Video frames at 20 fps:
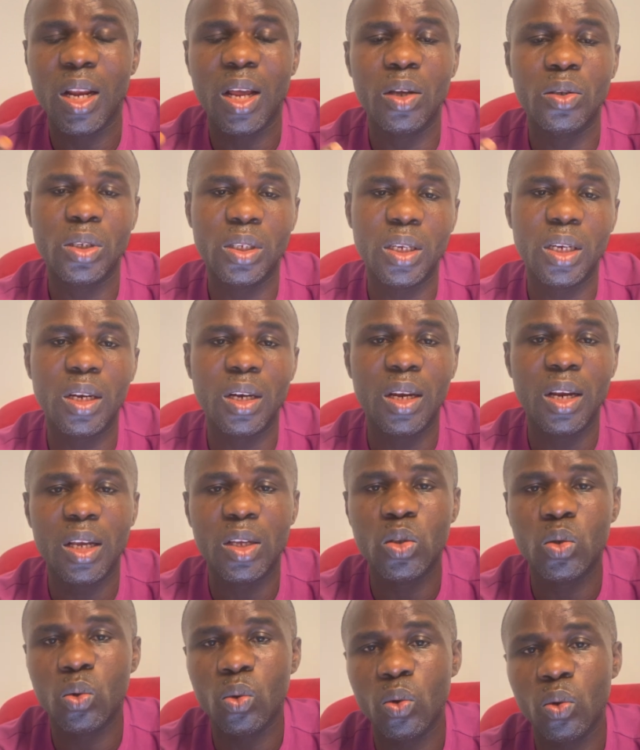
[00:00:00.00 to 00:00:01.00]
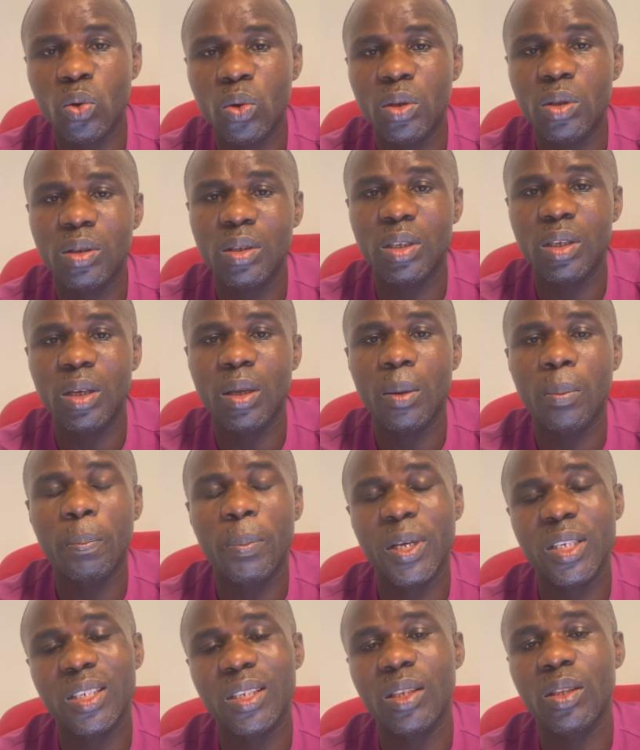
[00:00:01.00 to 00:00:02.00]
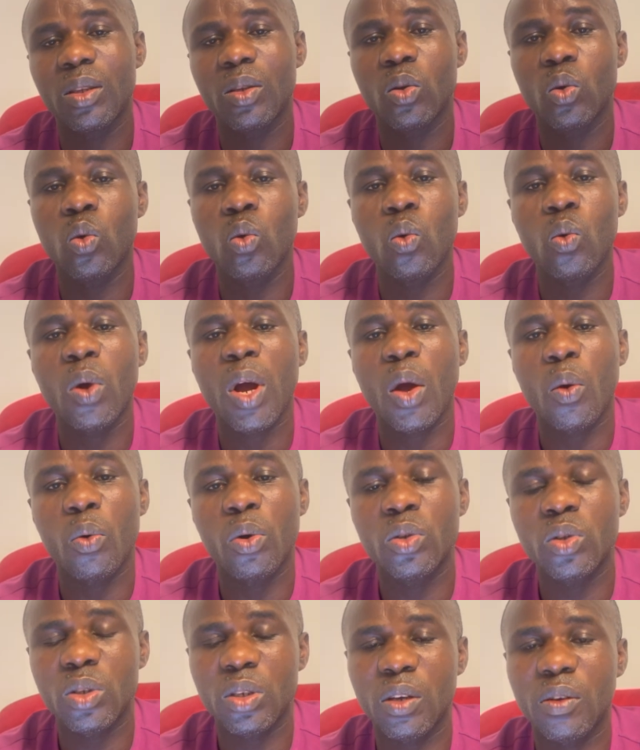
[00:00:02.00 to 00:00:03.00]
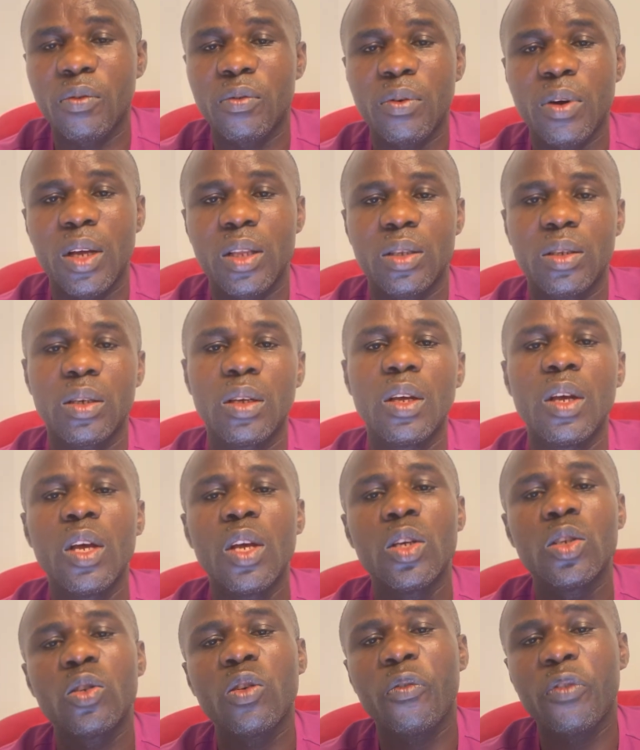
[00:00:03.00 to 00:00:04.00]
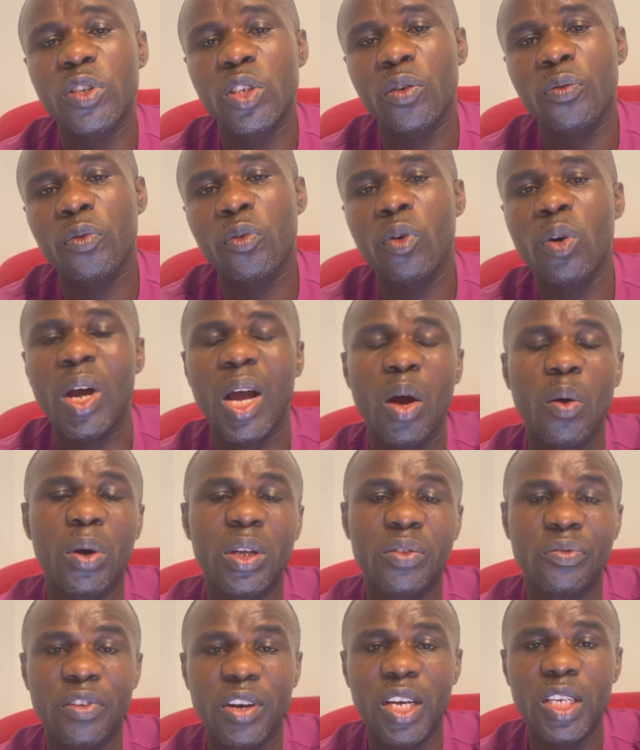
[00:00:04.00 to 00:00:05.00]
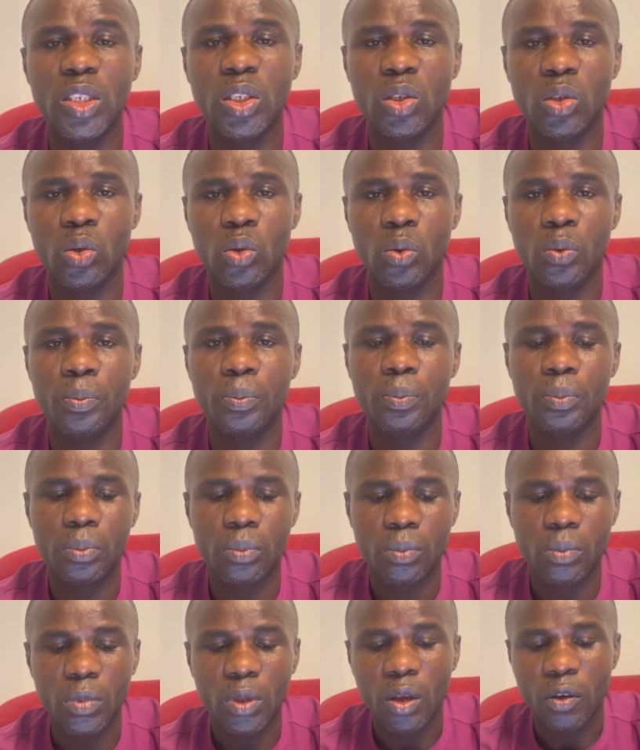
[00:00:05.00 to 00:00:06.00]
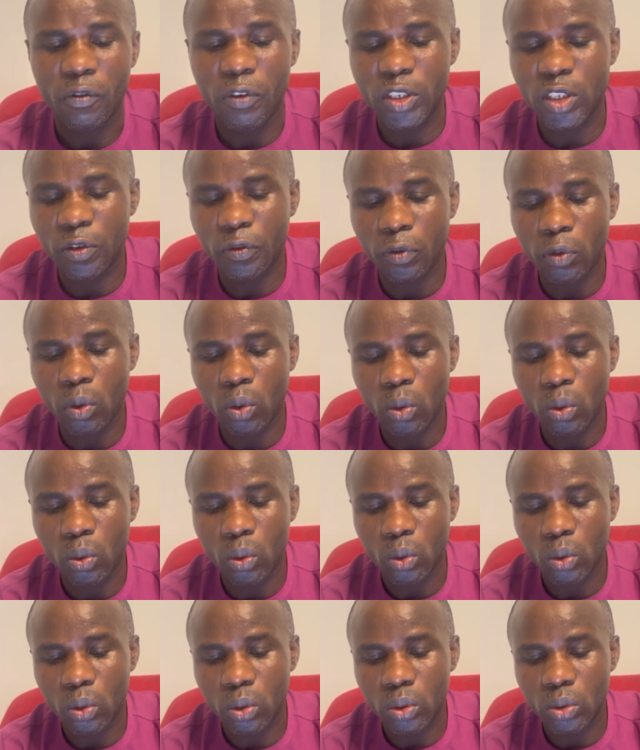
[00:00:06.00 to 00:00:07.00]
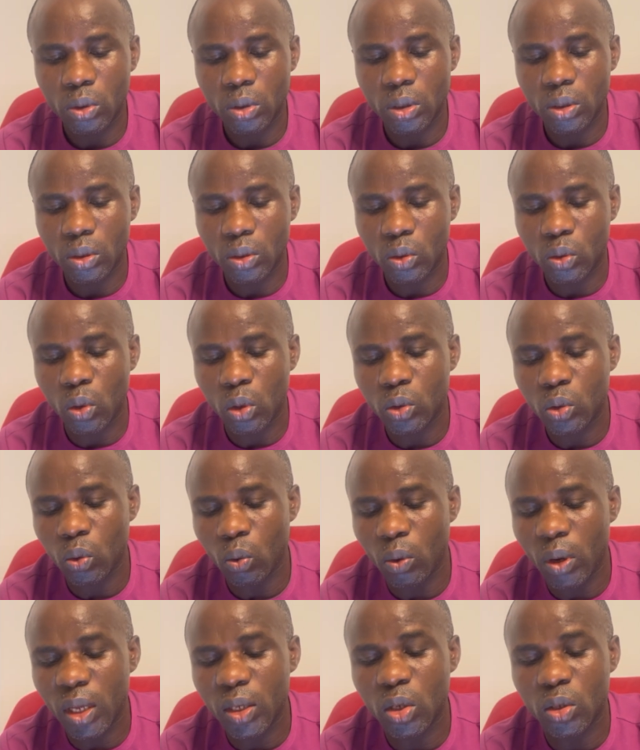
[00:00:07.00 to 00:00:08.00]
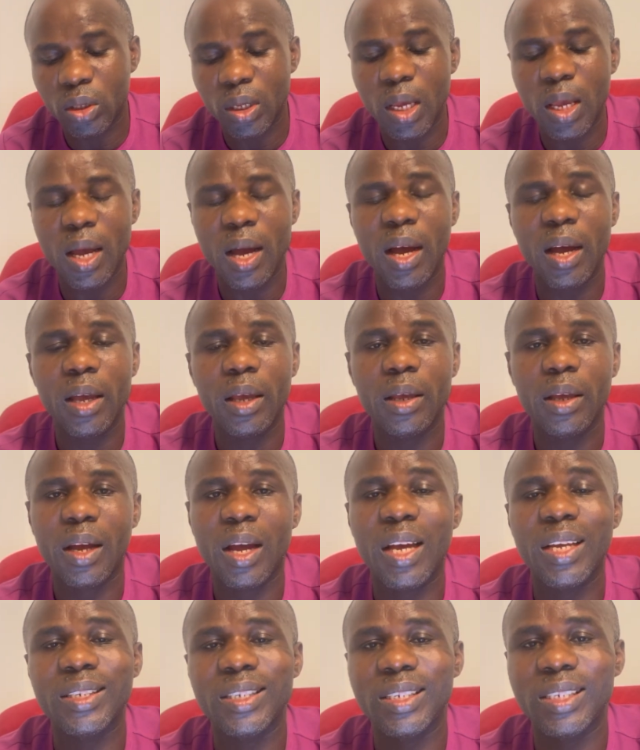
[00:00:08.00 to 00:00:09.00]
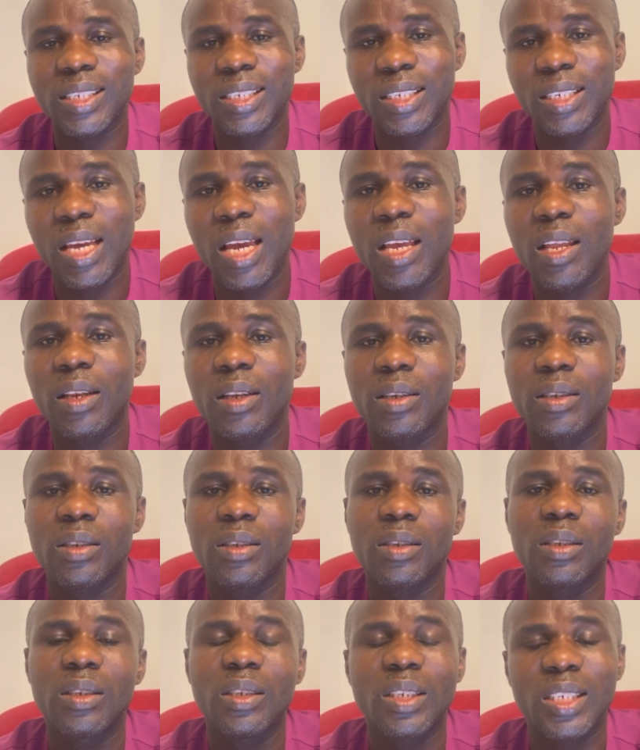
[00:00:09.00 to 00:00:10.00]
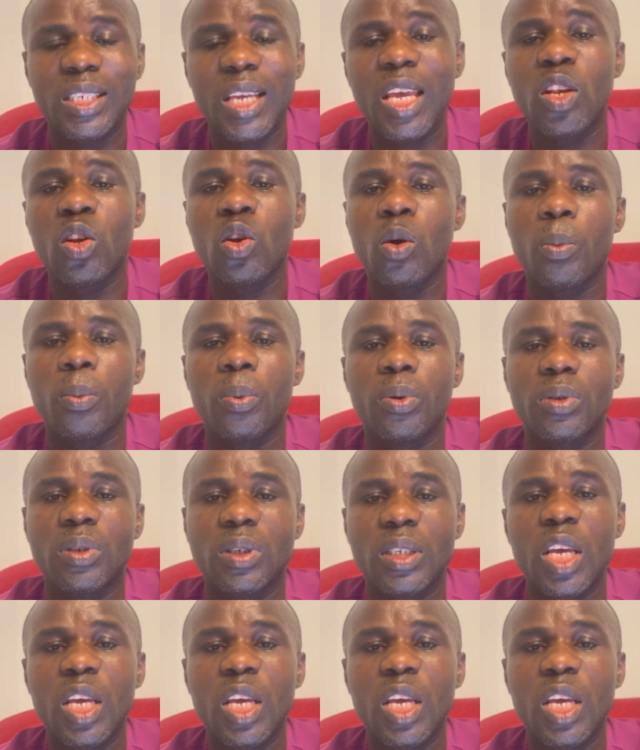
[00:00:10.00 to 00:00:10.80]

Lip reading: I'll send the link to the person who I want to invite. So first of all, I'll advise you, go to Lawyer.ai and sign up